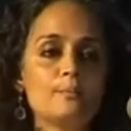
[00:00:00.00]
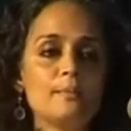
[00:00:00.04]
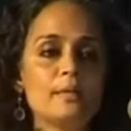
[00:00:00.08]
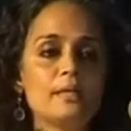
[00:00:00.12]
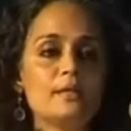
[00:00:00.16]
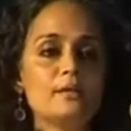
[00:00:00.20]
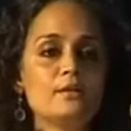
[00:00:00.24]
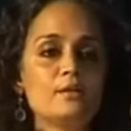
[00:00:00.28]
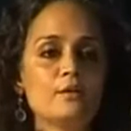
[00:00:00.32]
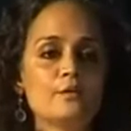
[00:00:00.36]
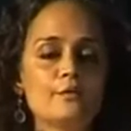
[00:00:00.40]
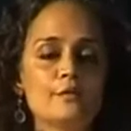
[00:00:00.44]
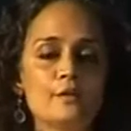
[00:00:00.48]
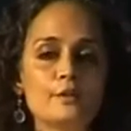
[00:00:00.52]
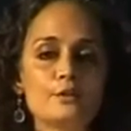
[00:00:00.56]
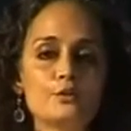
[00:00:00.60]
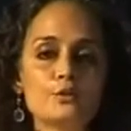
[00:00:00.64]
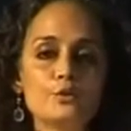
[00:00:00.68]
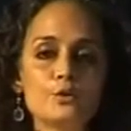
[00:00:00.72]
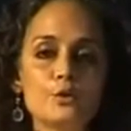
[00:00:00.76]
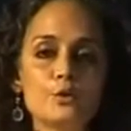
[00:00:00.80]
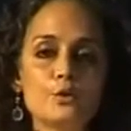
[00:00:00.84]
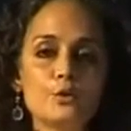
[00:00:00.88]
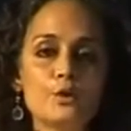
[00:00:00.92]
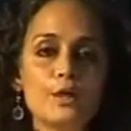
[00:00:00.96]
not many of
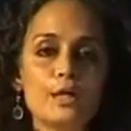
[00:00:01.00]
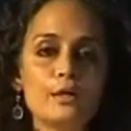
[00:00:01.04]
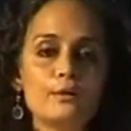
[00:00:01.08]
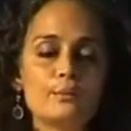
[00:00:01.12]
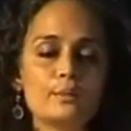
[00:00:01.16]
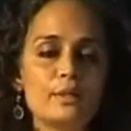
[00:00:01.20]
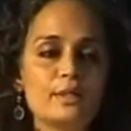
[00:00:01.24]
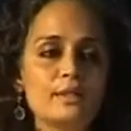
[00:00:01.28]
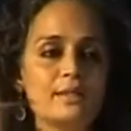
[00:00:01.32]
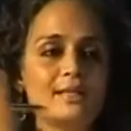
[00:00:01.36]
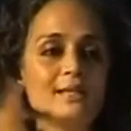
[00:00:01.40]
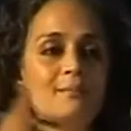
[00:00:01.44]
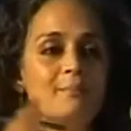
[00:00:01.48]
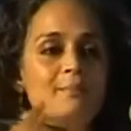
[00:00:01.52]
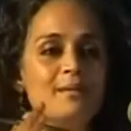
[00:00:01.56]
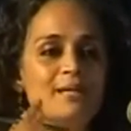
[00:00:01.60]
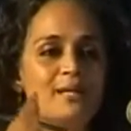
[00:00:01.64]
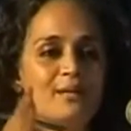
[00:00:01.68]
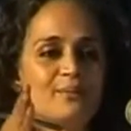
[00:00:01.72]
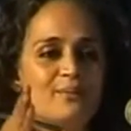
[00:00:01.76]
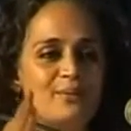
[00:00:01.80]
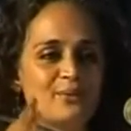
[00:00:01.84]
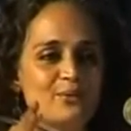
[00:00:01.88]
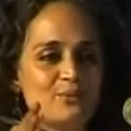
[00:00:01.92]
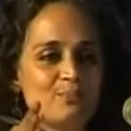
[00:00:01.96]
us know that when
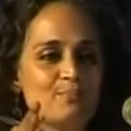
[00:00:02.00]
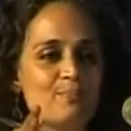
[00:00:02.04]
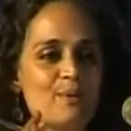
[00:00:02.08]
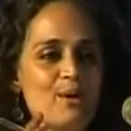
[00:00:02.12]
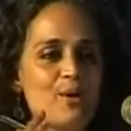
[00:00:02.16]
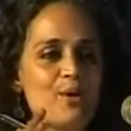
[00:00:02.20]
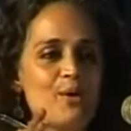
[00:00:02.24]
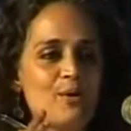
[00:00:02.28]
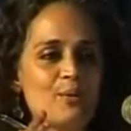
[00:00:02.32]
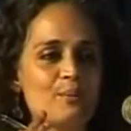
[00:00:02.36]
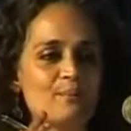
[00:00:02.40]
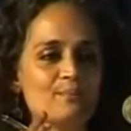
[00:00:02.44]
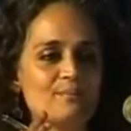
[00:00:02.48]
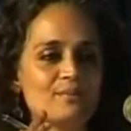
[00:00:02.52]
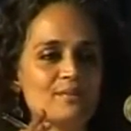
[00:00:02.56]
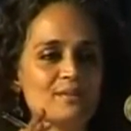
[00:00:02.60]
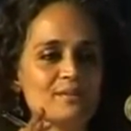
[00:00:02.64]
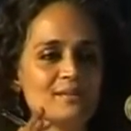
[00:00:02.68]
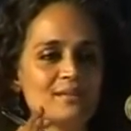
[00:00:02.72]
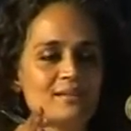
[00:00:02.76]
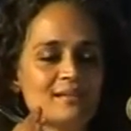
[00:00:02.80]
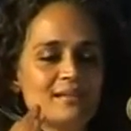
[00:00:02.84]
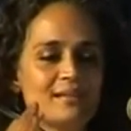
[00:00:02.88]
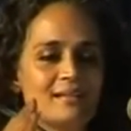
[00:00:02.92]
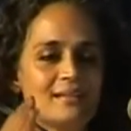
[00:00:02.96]
Libya was
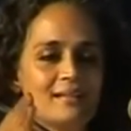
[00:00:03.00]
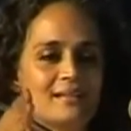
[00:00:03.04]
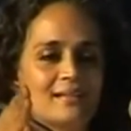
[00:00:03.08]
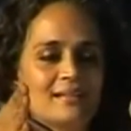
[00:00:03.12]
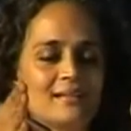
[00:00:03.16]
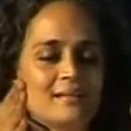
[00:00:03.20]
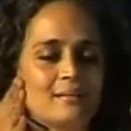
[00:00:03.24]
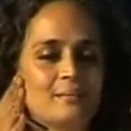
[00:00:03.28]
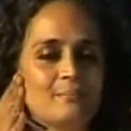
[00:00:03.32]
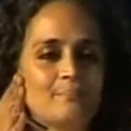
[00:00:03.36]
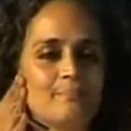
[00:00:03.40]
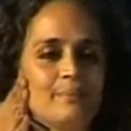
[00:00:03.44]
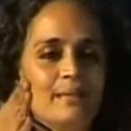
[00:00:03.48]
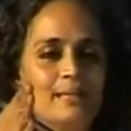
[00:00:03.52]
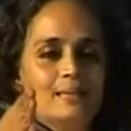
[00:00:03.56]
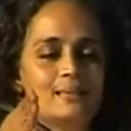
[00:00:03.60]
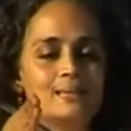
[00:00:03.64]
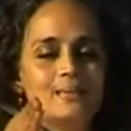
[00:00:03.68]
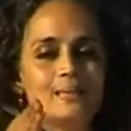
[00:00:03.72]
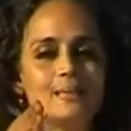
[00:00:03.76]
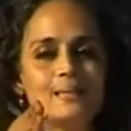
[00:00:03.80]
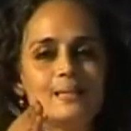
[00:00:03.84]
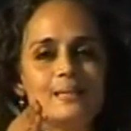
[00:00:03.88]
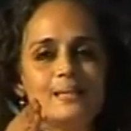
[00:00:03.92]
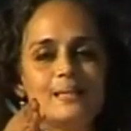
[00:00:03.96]
bombed,
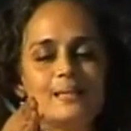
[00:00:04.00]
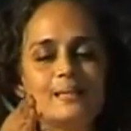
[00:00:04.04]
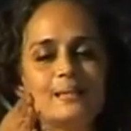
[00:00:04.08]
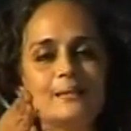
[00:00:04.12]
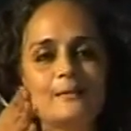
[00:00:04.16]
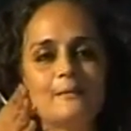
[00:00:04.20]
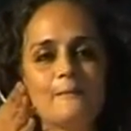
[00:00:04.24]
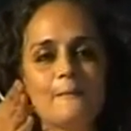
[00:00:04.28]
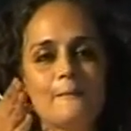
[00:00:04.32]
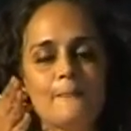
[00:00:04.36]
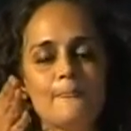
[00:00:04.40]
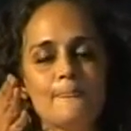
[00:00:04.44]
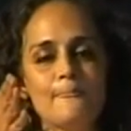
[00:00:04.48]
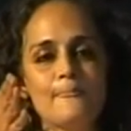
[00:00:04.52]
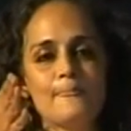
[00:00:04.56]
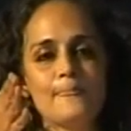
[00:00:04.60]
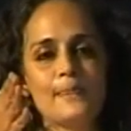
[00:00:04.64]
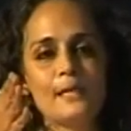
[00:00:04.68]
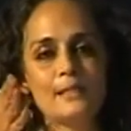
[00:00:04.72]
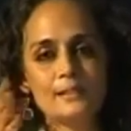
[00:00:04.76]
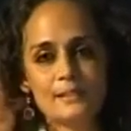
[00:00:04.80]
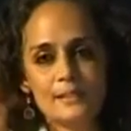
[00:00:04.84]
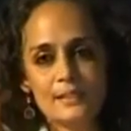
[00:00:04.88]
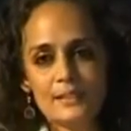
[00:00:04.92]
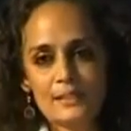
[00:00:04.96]
basically
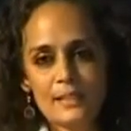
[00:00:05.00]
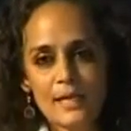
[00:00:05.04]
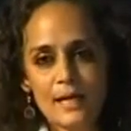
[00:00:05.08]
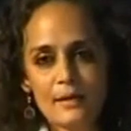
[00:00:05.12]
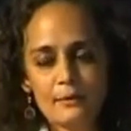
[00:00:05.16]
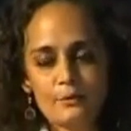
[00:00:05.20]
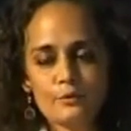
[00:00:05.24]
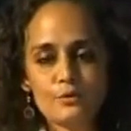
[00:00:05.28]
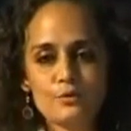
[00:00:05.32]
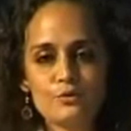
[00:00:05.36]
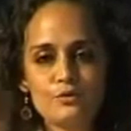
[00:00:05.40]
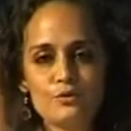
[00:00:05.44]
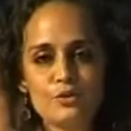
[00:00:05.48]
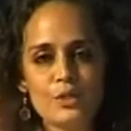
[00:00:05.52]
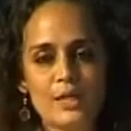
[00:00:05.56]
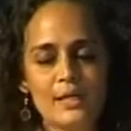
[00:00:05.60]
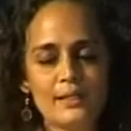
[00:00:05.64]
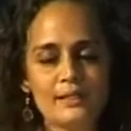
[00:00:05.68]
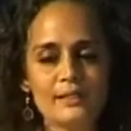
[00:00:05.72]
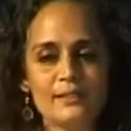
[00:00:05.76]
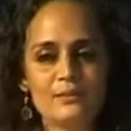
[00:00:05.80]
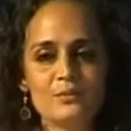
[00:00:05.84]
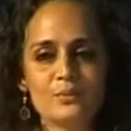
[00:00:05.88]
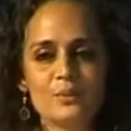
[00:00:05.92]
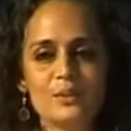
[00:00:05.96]
30,000
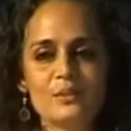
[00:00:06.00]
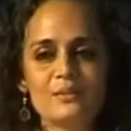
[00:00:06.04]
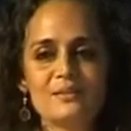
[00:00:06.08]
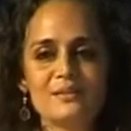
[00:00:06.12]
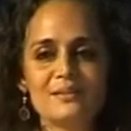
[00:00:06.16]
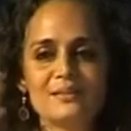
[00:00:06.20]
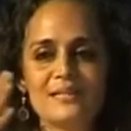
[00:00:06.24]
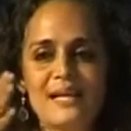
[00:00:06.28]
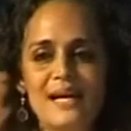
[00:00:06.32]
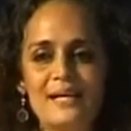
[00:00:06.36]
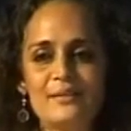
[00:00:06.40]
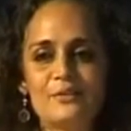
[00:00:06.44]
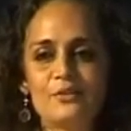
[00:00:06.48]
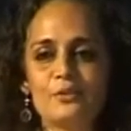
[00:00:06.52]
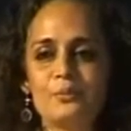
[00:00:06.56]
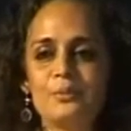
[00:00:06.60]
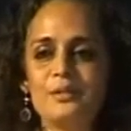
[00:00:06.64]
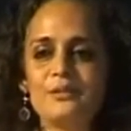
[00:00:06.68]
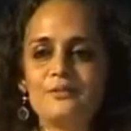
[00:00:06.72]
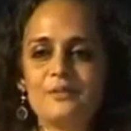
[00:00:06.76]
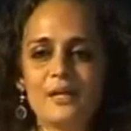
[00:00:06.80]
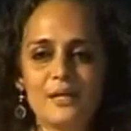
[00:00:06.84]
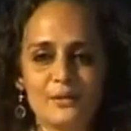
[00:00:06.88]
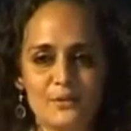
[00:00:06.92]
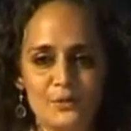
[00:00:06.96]
Chinese workers had
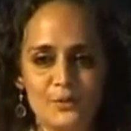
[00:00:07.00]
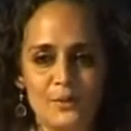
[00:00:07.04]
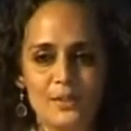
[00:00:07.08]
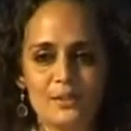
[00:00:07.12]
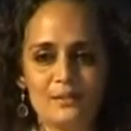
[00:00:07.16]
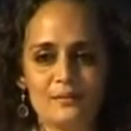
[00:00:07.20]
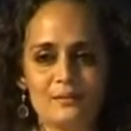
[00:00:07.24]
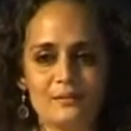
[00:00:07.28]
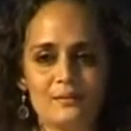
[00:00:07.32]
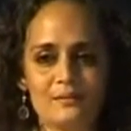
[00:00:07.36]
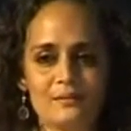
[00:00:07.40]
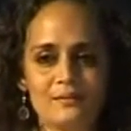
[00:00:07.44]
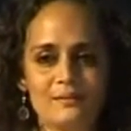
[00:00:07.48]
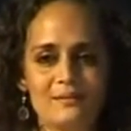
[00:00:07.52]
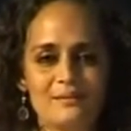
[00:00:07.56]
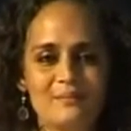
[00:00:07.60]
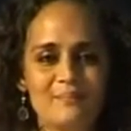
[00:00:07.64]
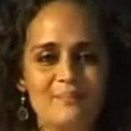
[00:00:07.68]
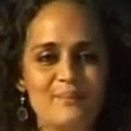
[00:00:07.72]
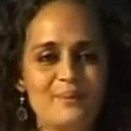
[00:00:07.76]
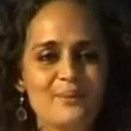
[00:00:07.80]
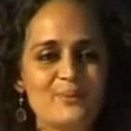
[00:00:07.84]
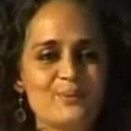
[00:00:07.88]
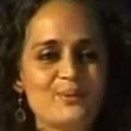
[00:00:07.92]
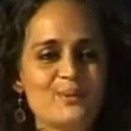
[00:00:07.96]
to be evacuated
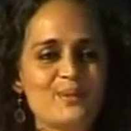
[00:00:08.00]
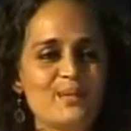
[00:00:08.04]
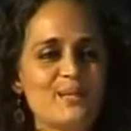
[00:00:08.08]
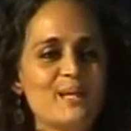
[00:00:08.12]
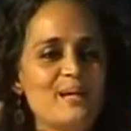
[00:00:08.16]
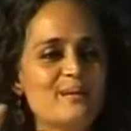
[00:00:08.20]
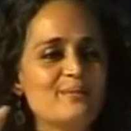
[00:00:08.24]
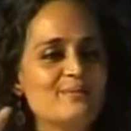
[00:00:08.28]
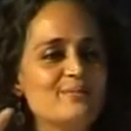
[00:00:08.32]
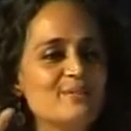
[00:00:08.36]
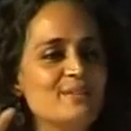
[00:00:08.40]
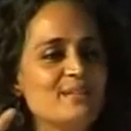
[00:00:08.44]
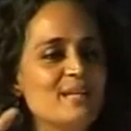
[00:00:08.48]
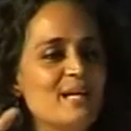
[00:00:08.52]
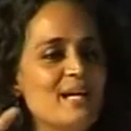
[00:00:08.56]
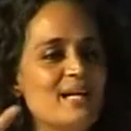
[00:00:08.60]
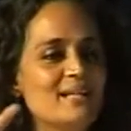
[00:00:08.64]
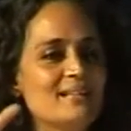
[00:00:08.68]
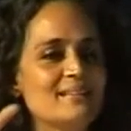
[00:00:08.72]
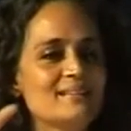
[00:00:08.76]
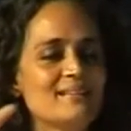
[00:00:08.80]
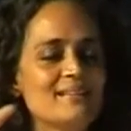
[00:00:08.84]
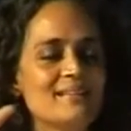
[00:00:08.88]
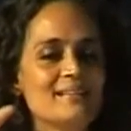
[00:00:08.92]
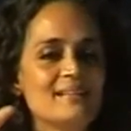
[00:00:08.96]
because Gaddafi
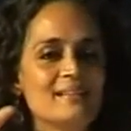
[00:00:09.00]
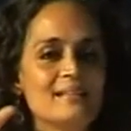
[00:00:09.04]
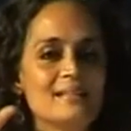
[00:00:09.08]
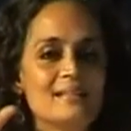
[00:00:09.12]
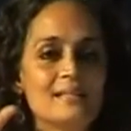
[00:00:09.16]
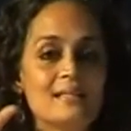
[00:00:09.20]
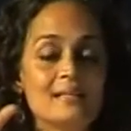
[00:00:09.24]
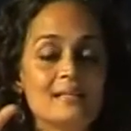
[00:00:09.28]
had,